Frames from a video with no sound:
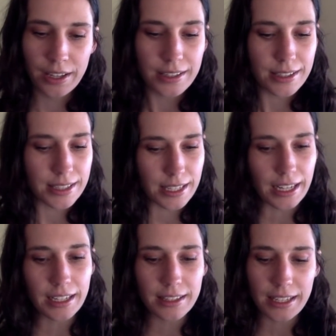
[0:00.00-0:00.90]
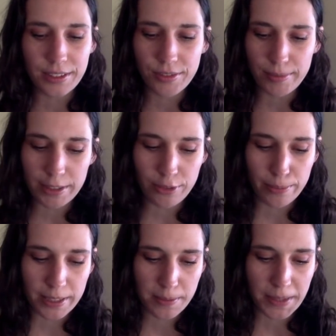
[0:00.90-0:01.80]
seeing things from different
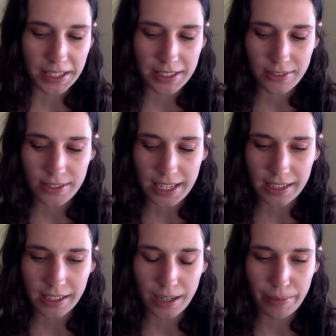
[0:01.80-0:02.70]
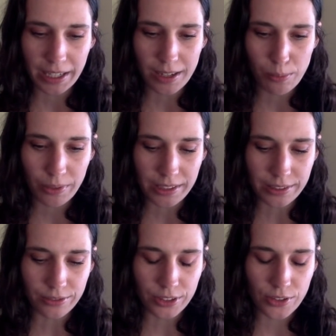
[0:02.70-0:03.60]
perspectives and coming up with
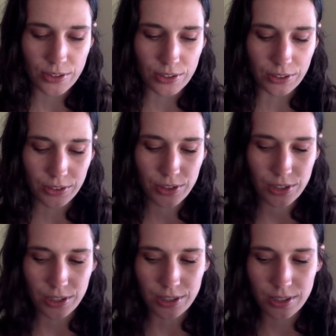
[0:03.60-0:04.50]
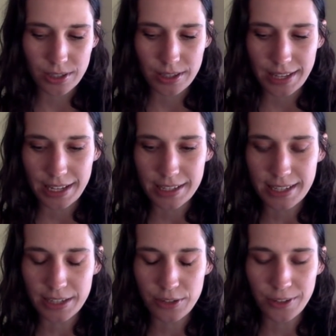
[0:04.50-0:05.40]
different solutions to things.
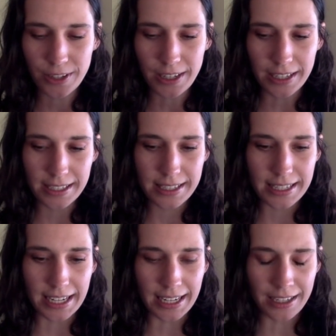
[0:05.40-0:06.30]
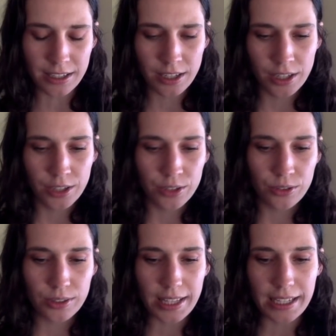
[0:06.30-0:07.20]
Like, you can understand
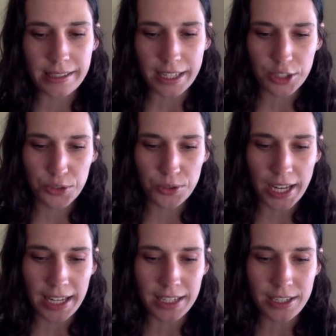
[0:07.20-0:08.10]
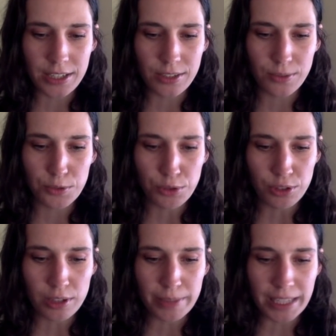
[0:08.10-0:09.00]
things like energies of
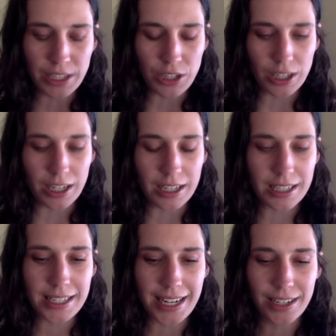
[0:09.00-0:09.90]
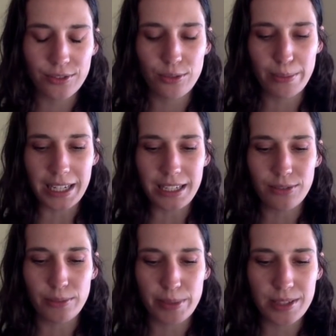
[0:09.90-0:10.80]
trauma and you can understand it from many
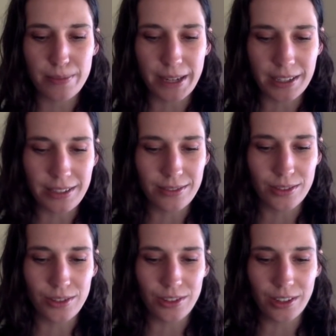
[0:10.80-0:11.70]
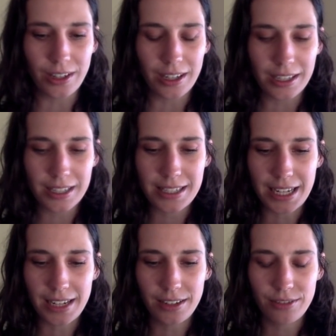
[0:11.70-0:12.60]
different perspectives, or you can
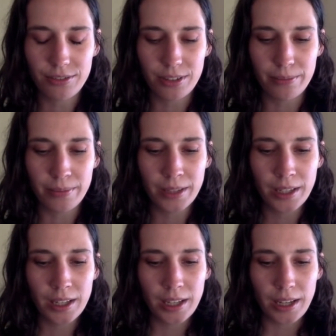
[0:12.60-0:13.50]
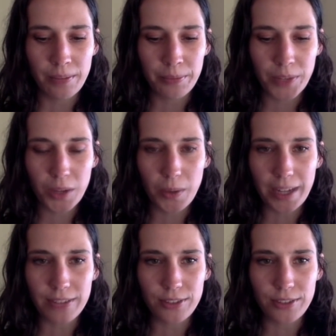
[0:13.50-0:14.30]
understand it from quite a